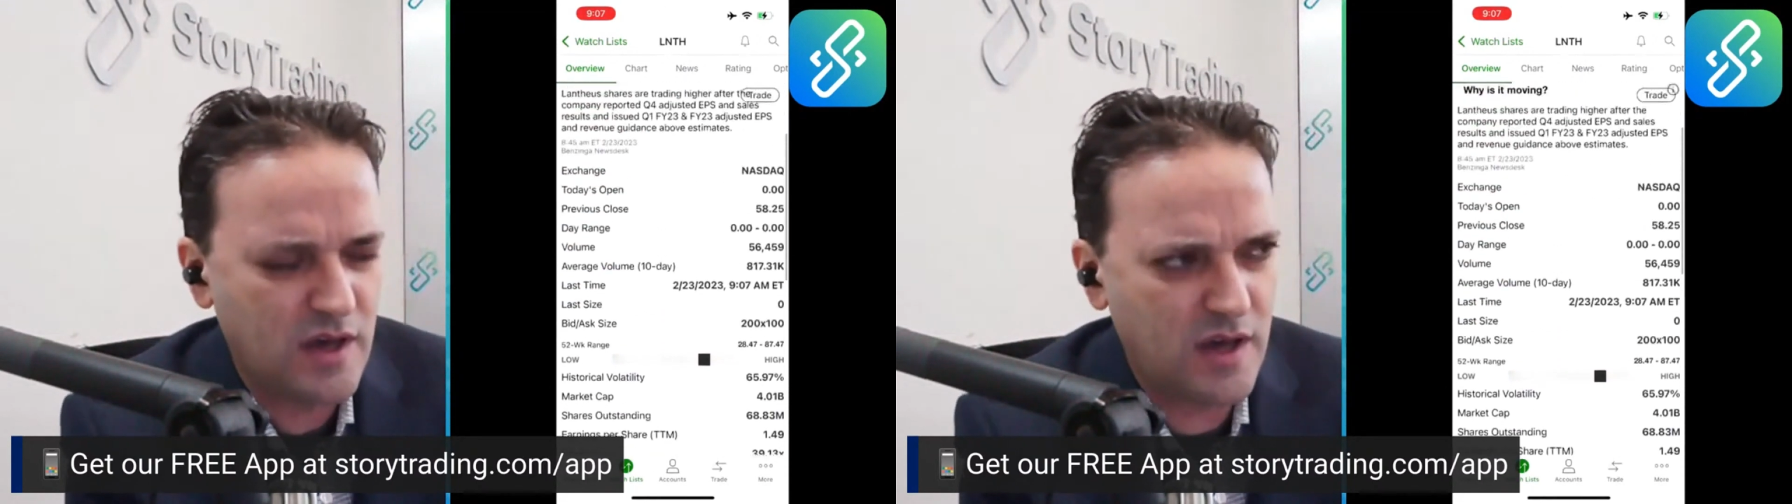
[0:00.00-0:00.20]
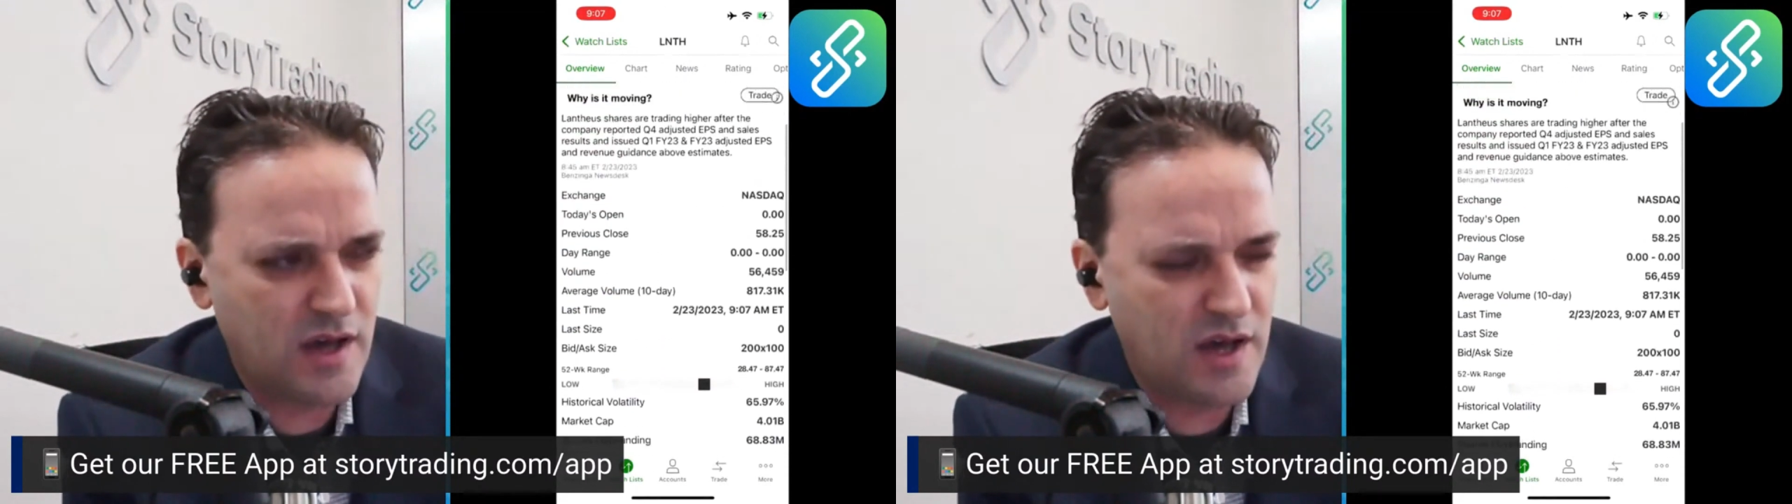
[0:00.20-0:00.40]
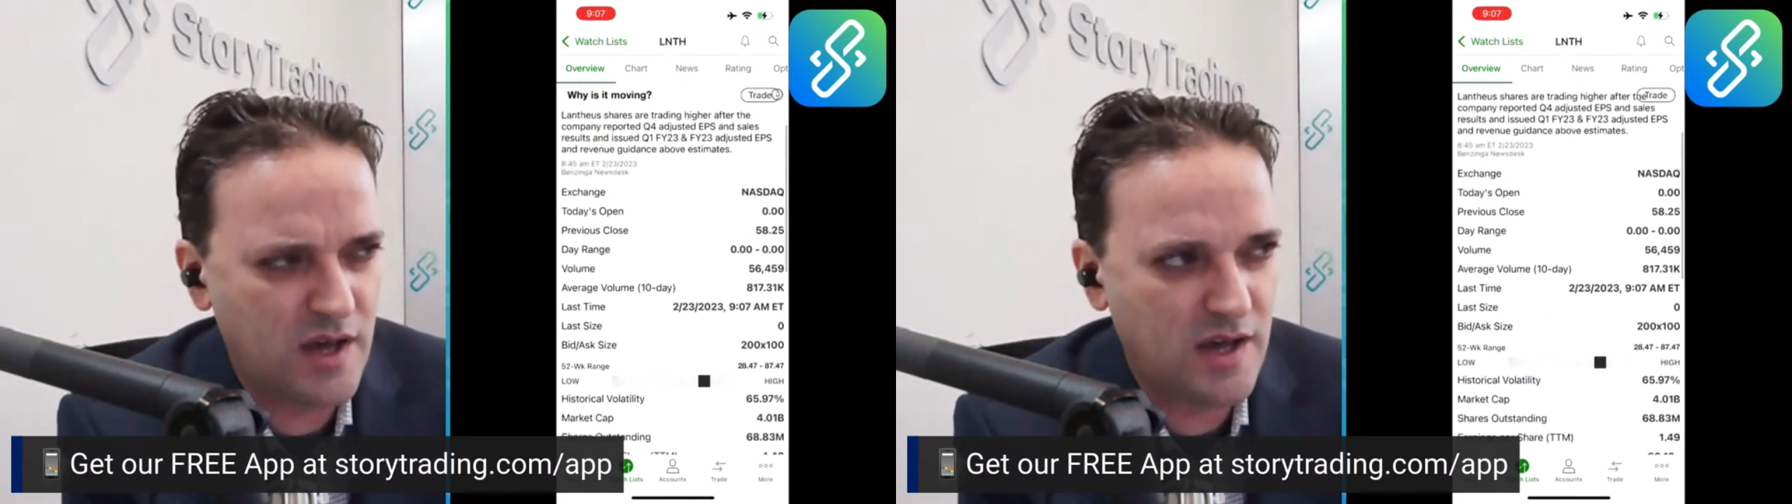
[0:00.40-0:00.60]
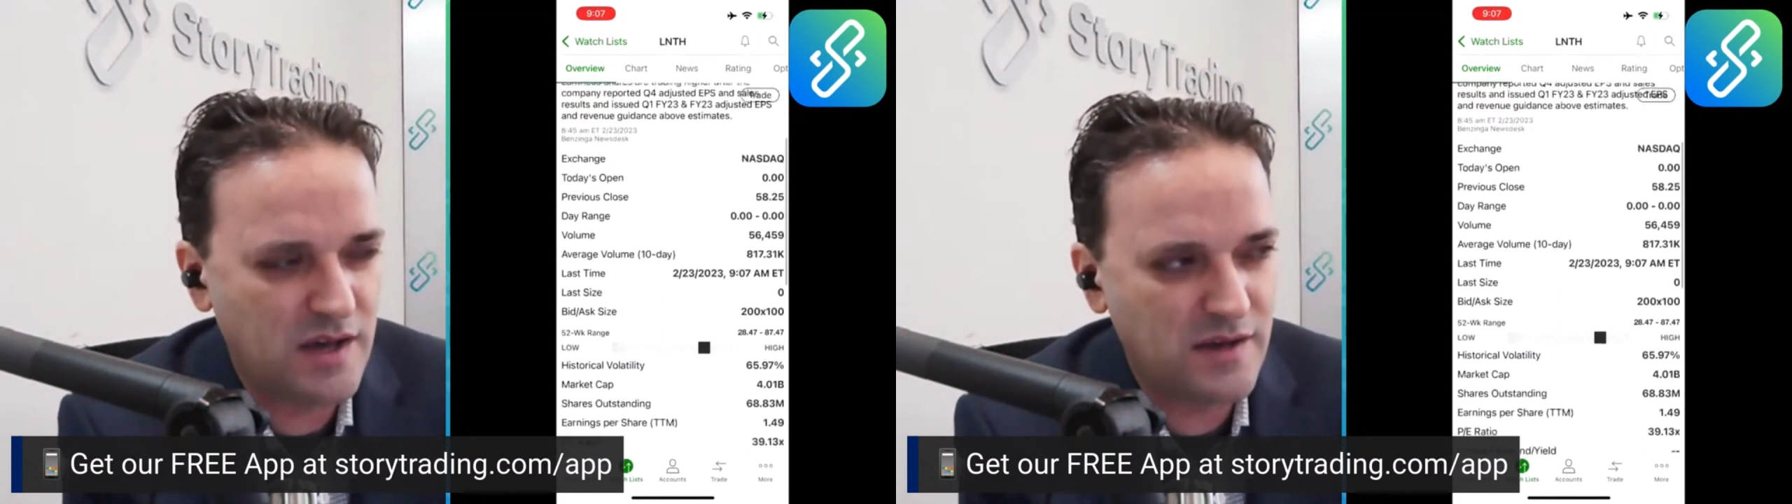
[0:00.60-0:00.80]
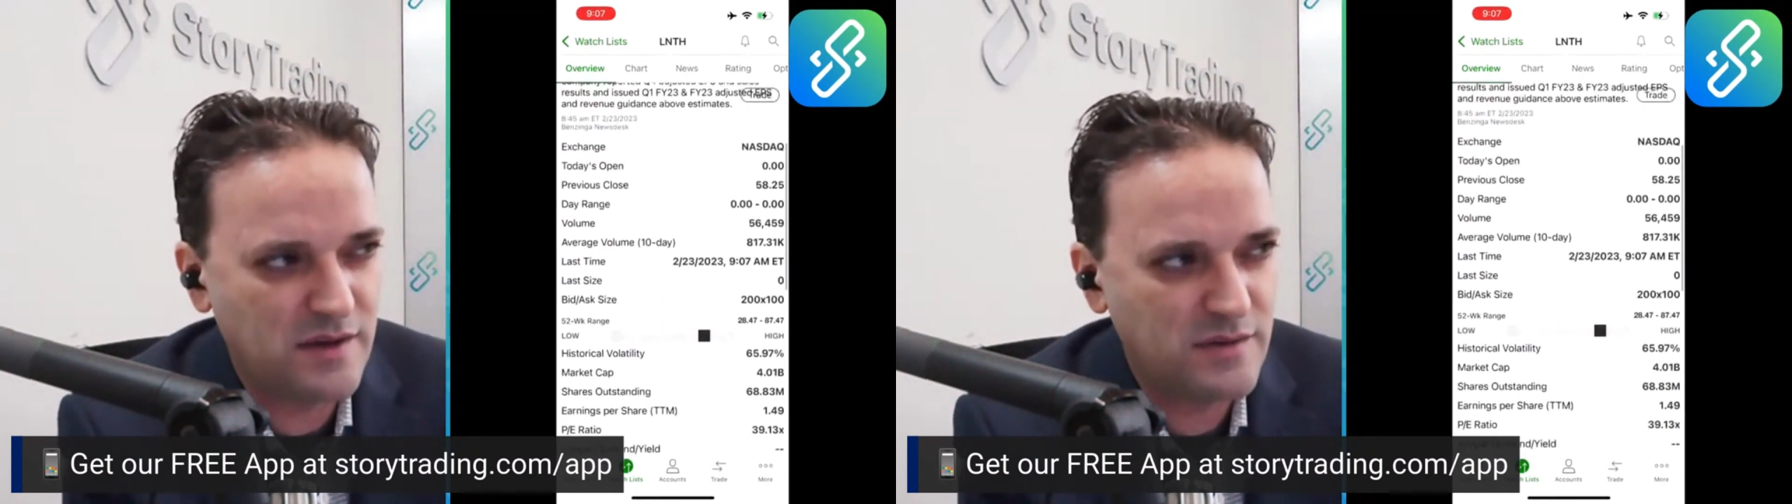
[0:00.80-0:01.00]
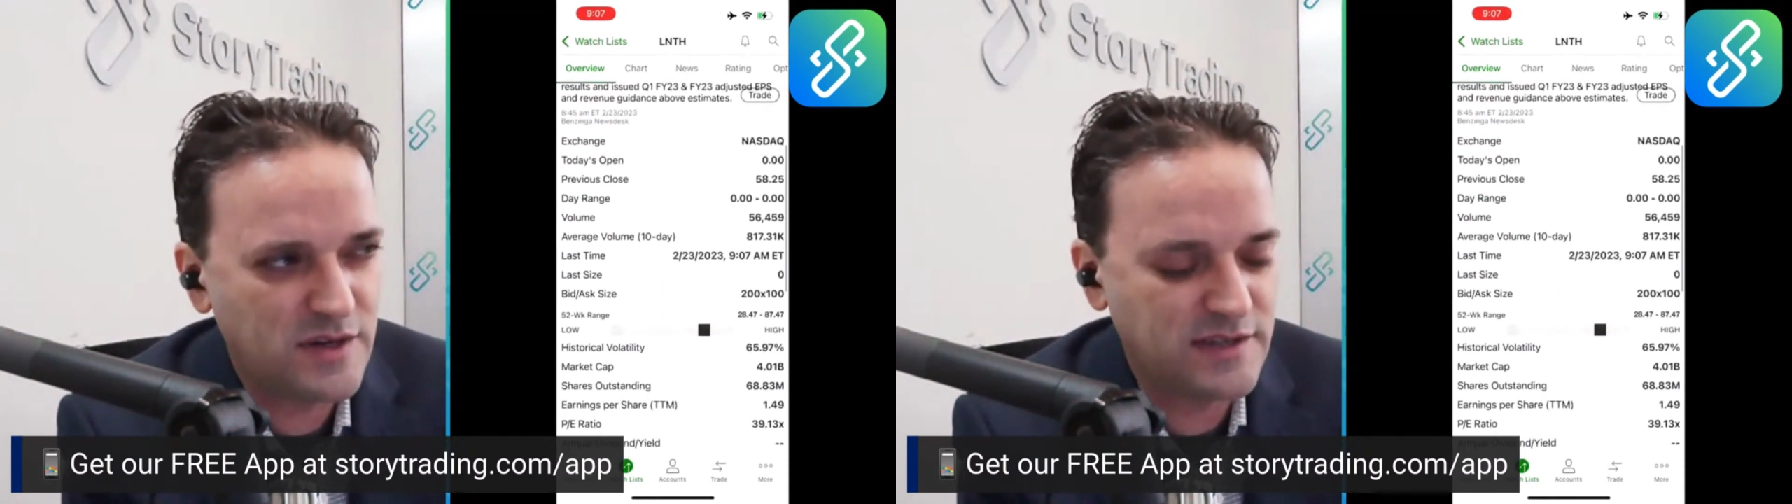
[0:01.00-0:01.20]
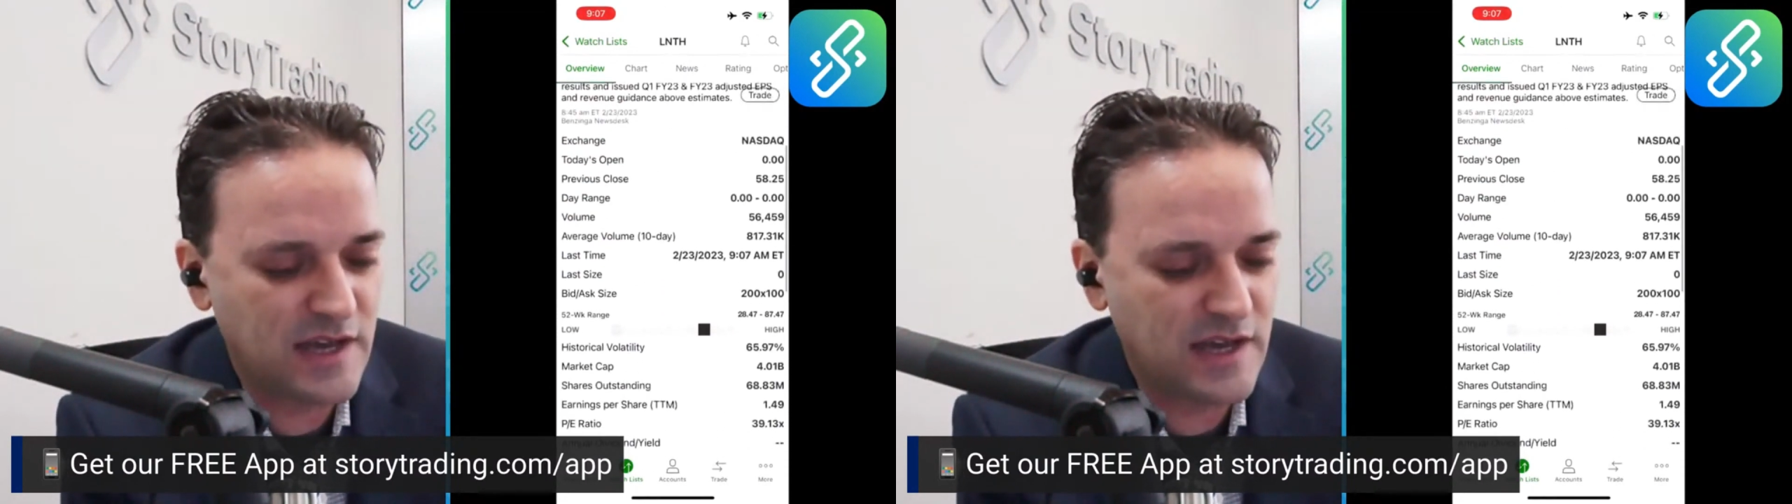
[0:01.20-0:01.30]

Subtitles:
What is